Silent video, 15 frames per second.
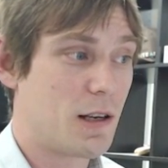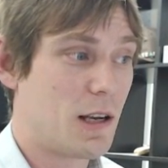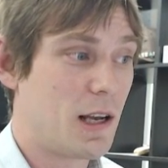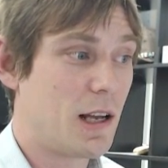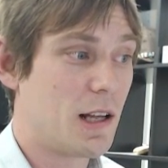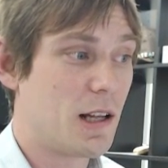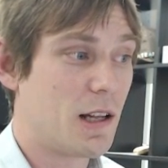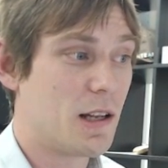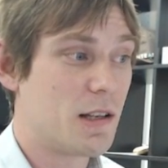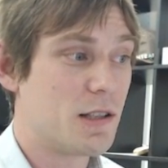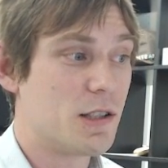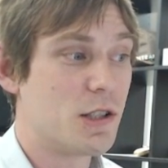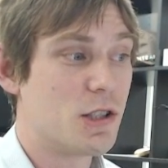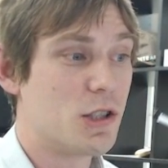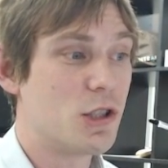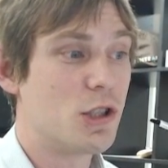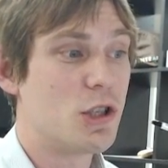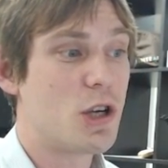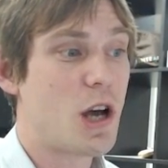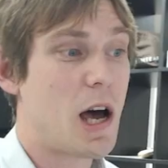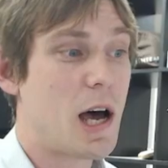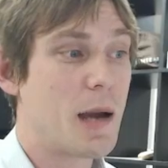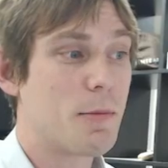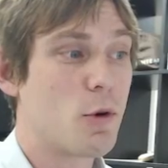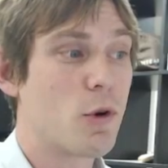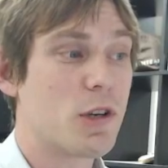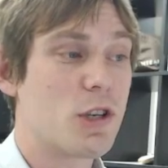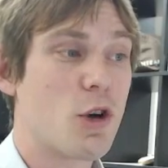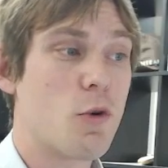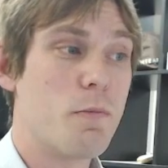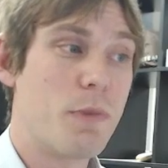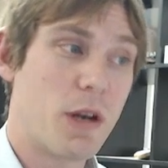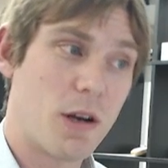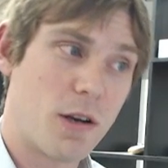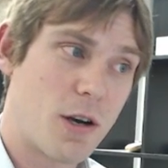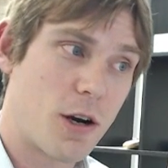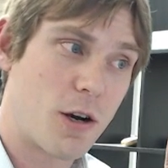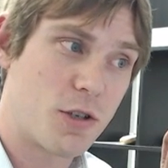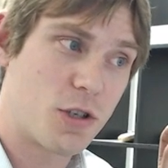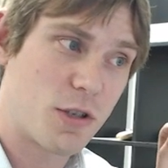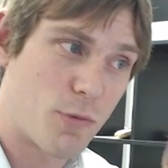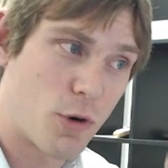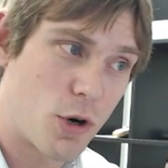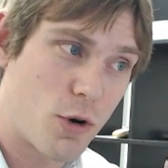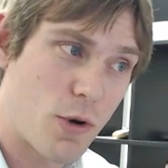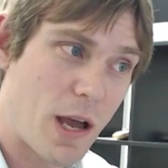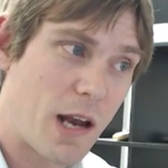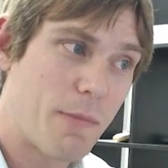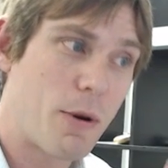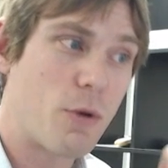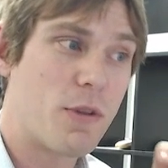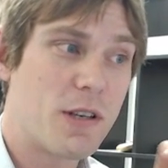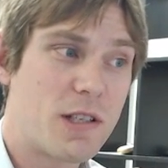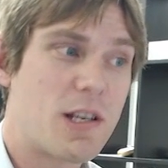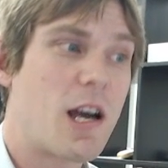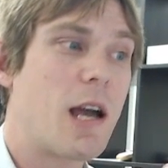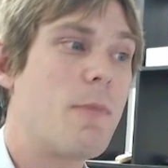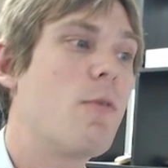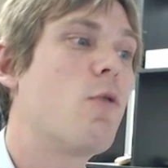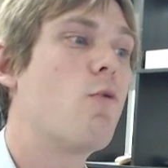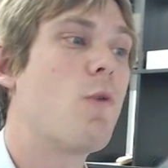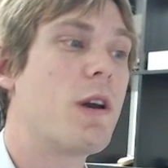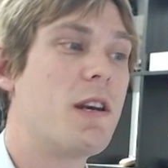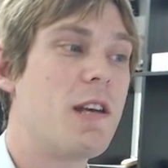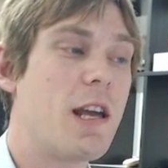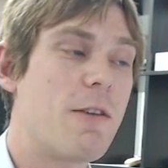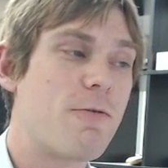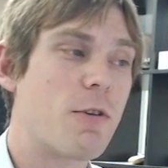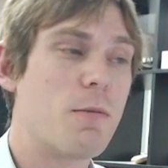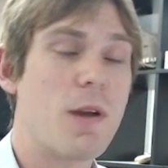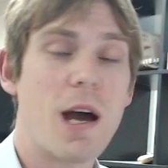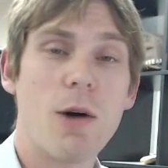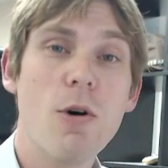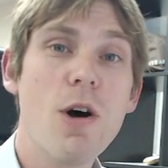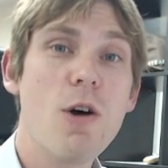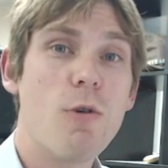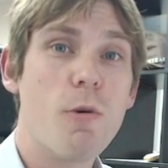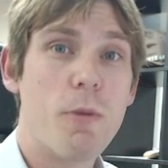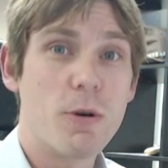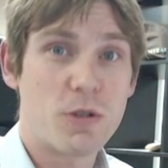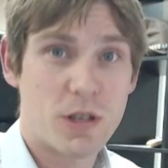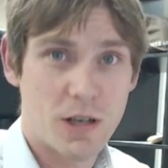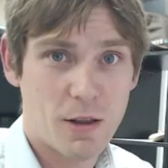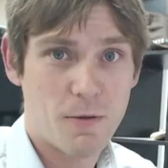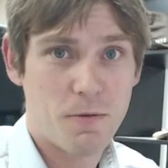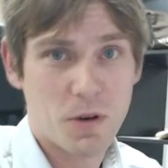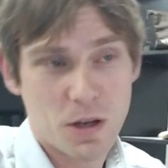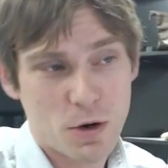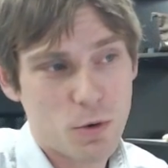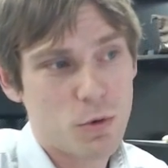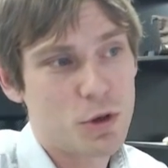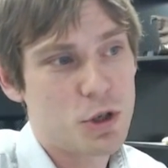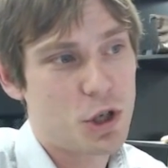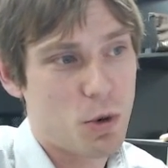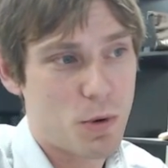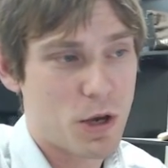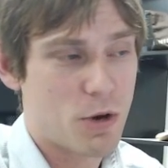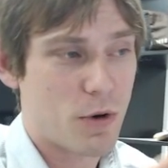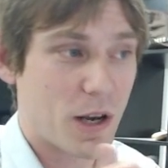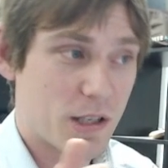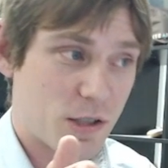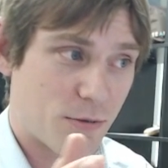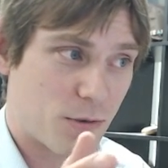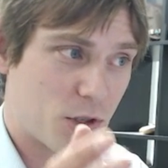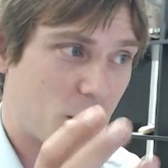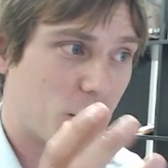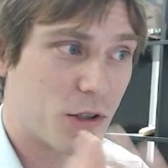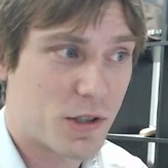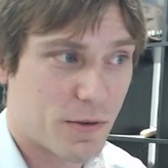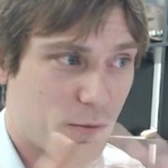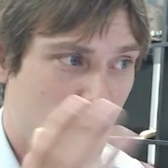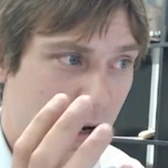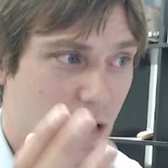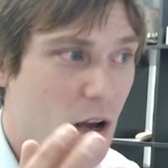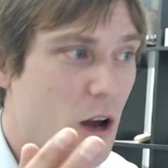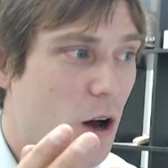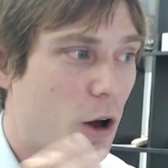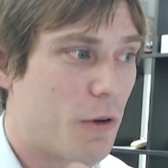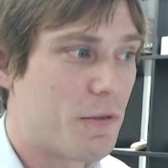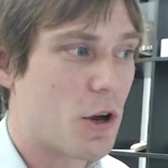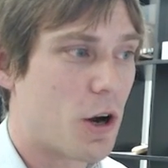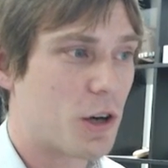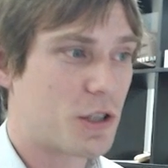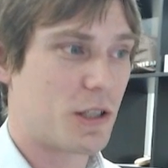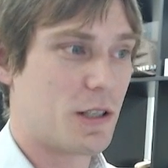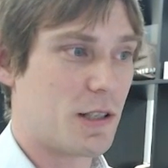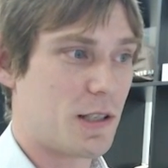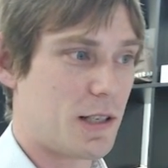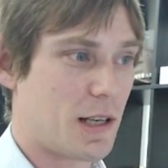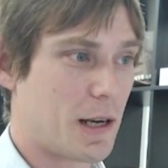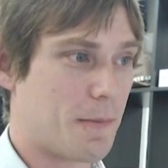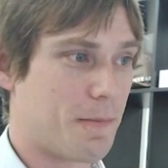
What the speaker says: And I'm going to go bid on cars tomorrow, and about this time, one day from now, we'll post another video showing you guys the results of what all of the auctions,